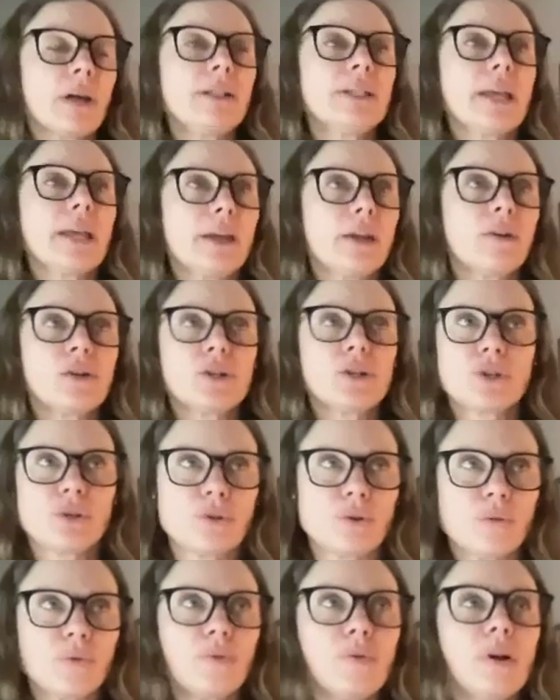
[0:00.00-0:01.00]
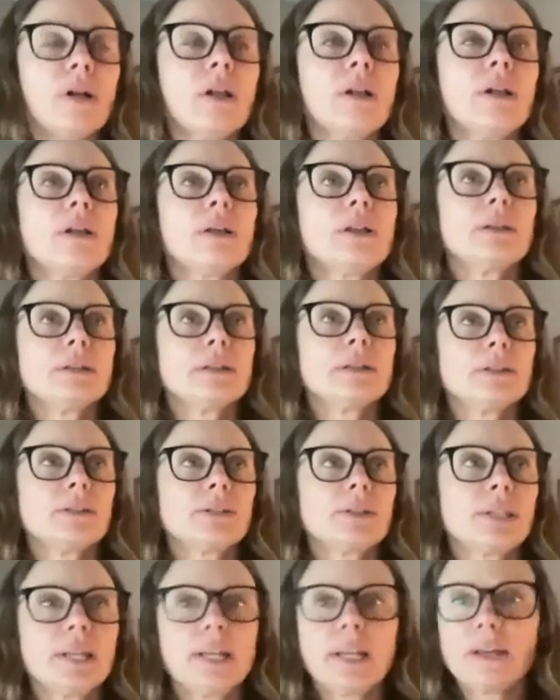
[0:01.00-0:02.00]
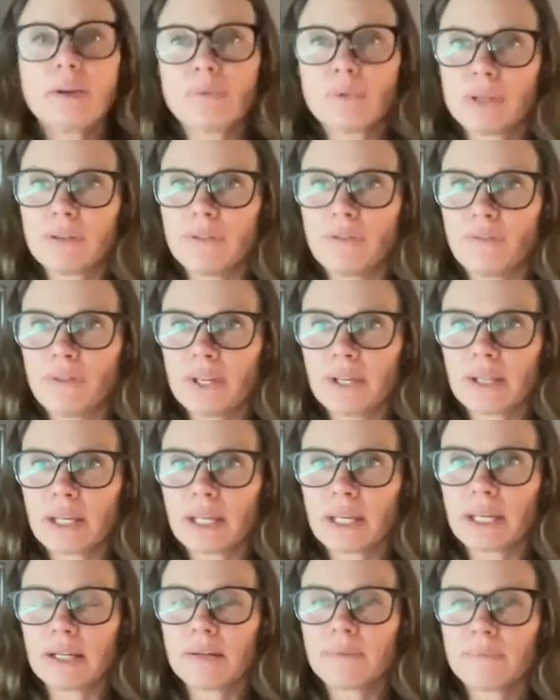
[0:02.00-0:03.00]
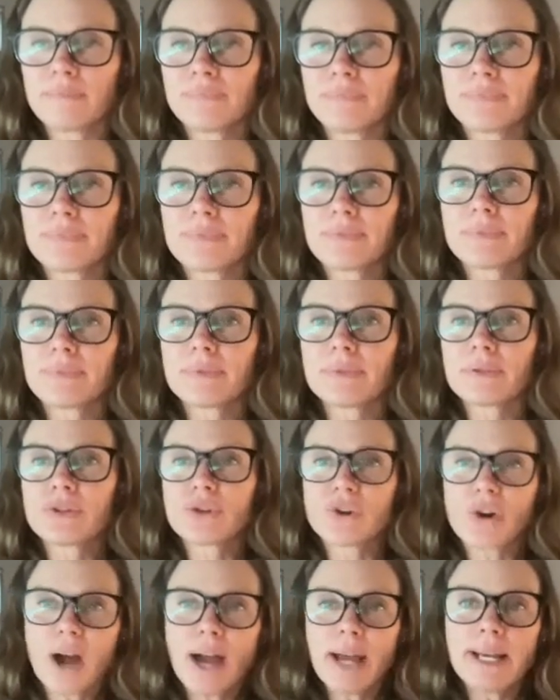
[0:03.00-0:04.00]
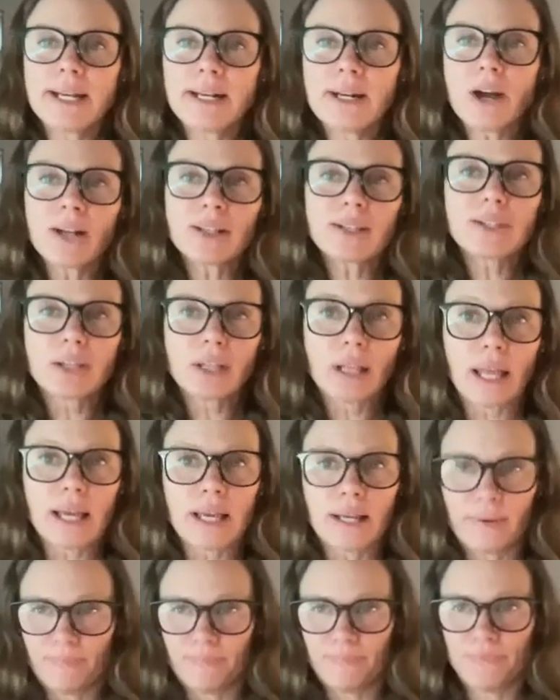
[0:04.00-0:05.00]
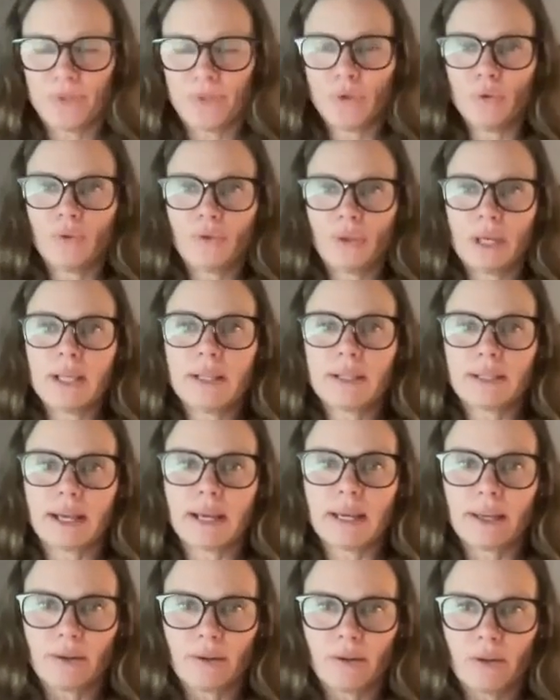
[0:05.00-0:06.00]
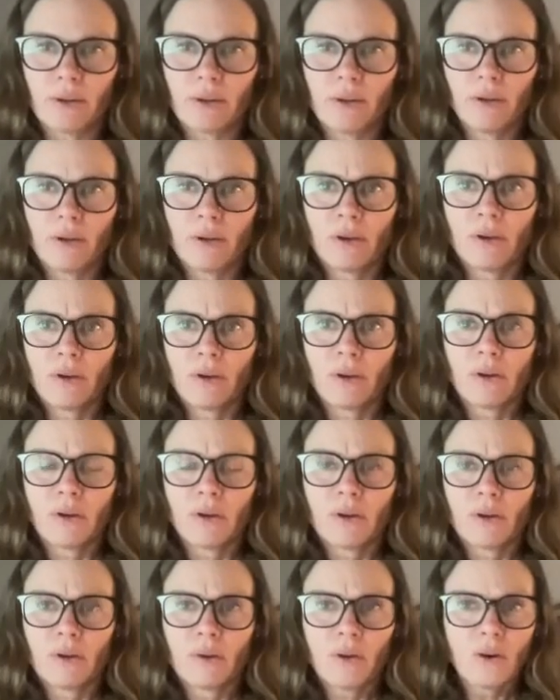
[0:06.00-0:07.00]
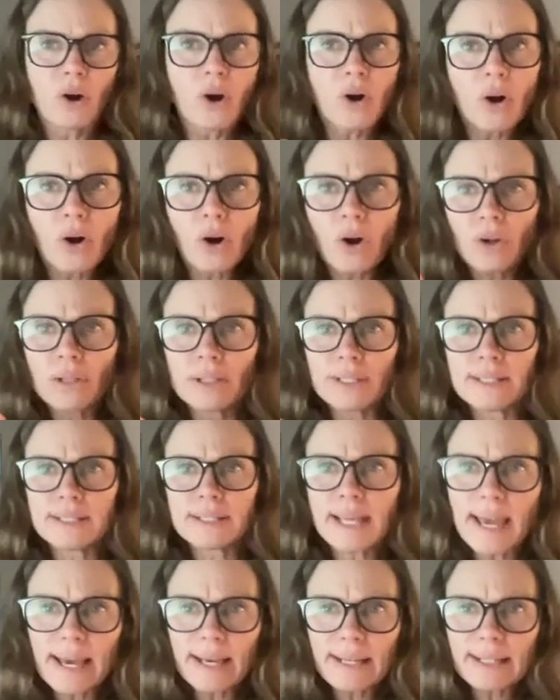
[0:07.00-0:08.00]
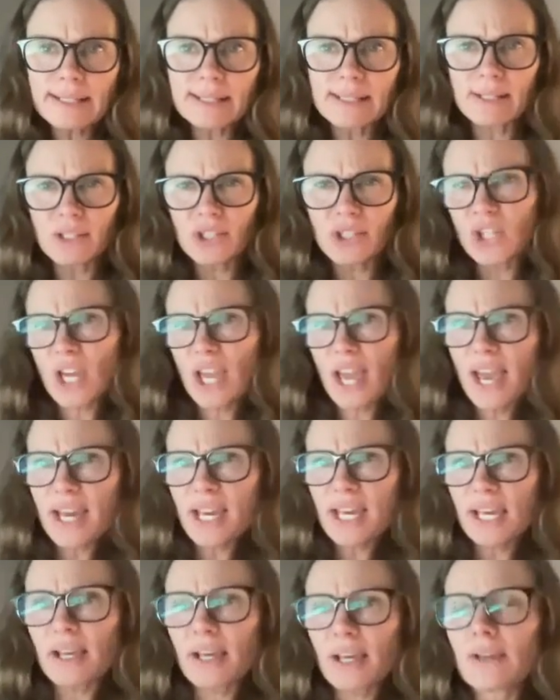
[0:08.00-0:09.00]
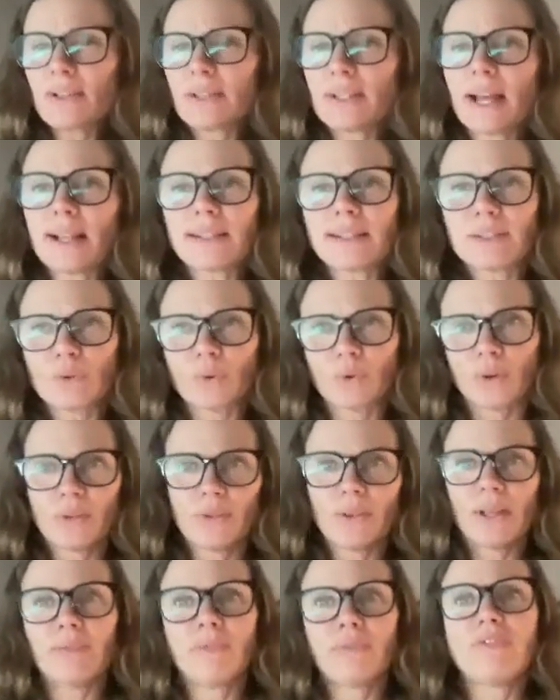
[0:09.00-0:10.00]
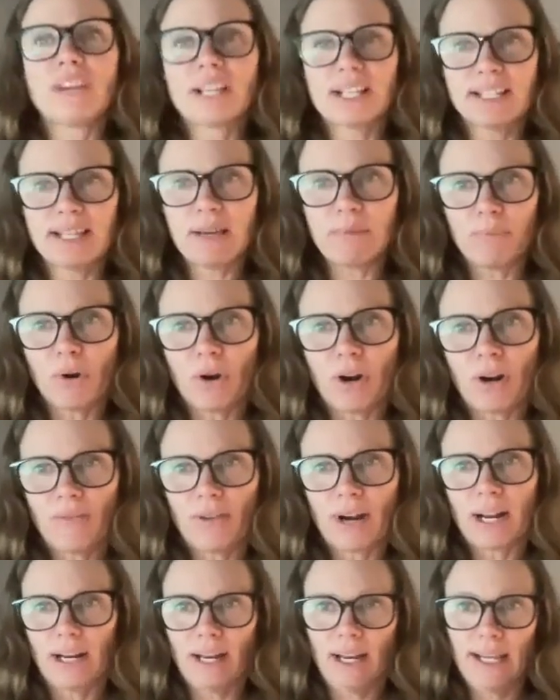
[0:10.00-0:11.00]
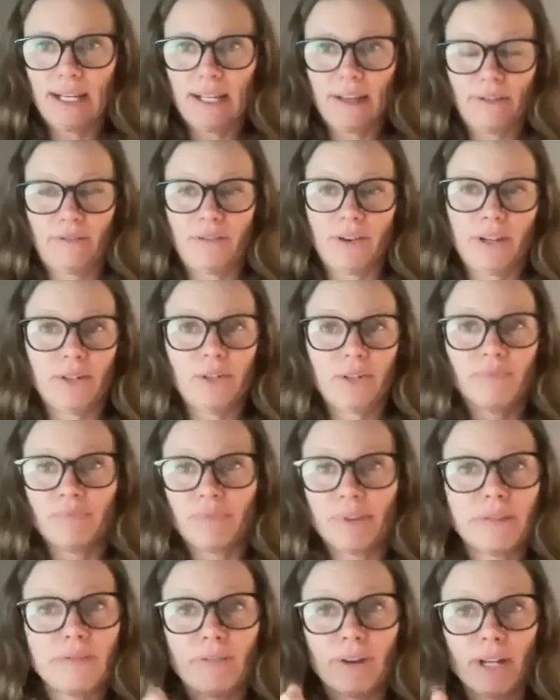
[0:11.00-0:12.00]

maybe a day or two sitting with the feeling, trying not to like do things like call and text and check, because that's sort of the fixing part, right? Like, if I